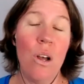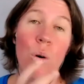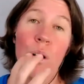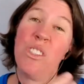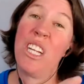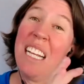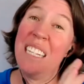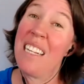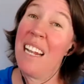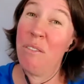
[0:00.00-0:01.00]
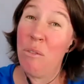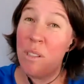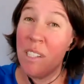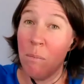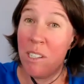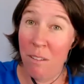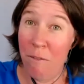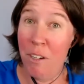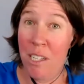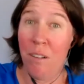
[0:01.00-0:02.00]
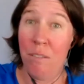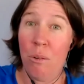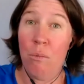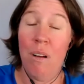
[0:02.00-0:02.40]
Or if she is left with some stiffness after the